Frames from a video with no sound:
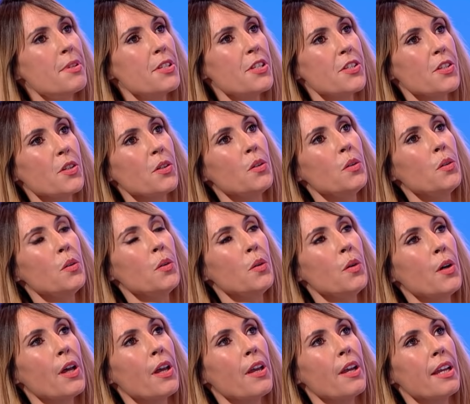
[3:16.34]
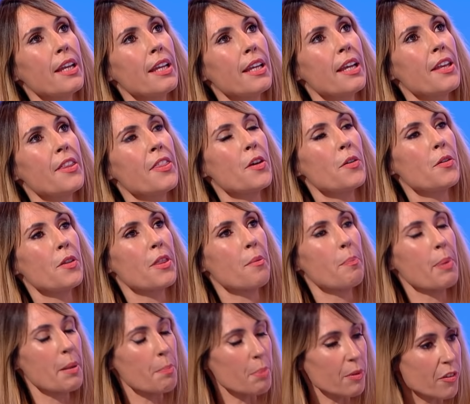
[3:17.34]
So, the
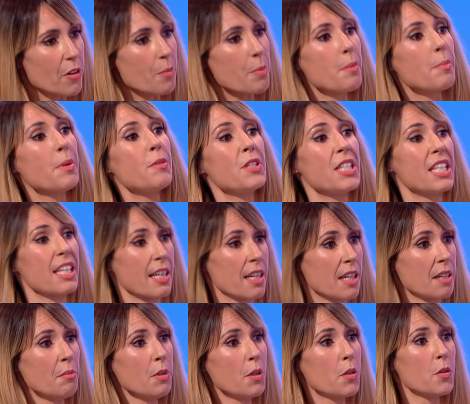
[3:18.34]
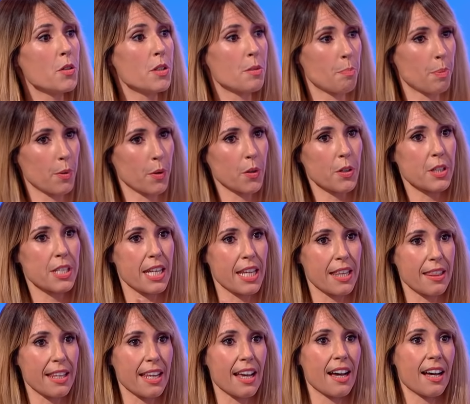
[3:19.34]
people from the museum who'd brought
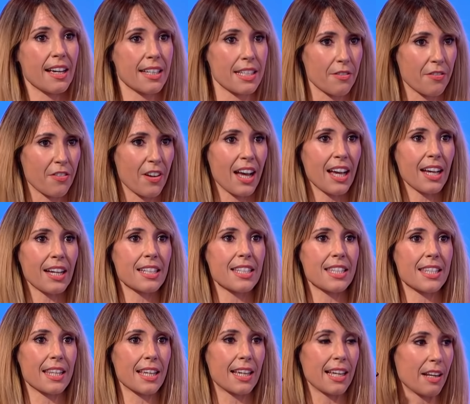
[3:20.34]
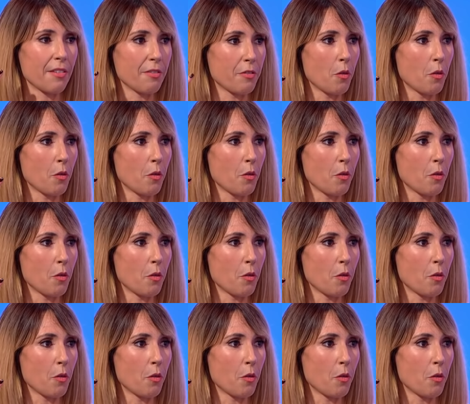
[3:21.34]
in the artefacts, the glove